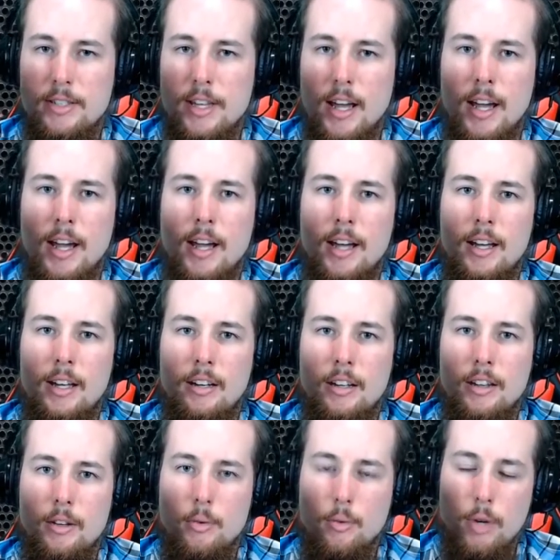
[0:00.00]
and
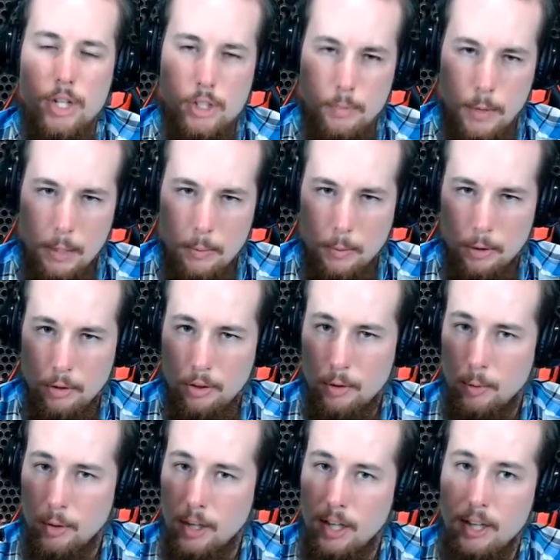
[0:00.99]
the rich people that
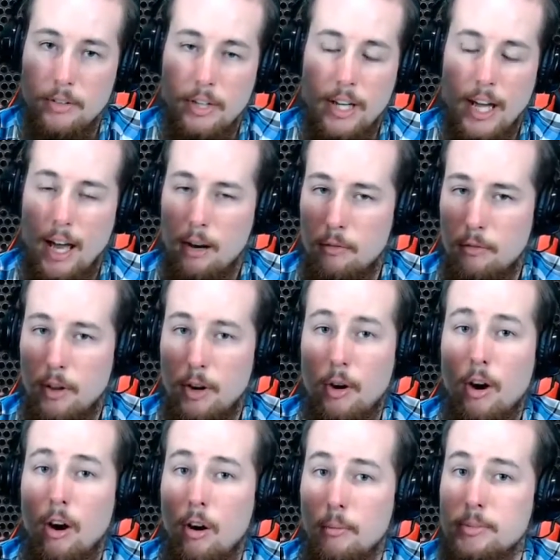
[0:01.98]
were giving out of their
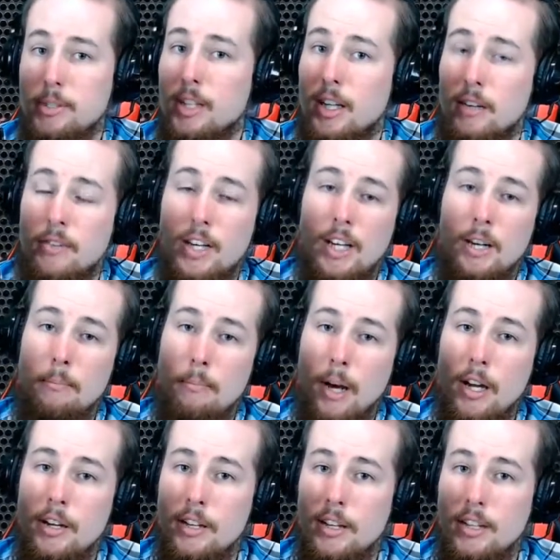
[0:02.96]
alms and giving in
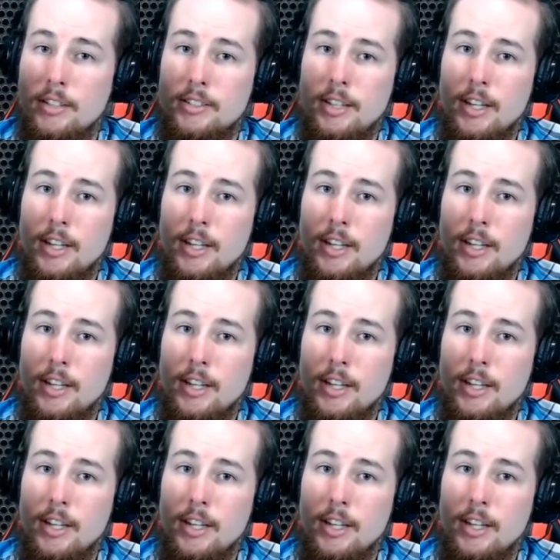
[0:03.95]
abundance,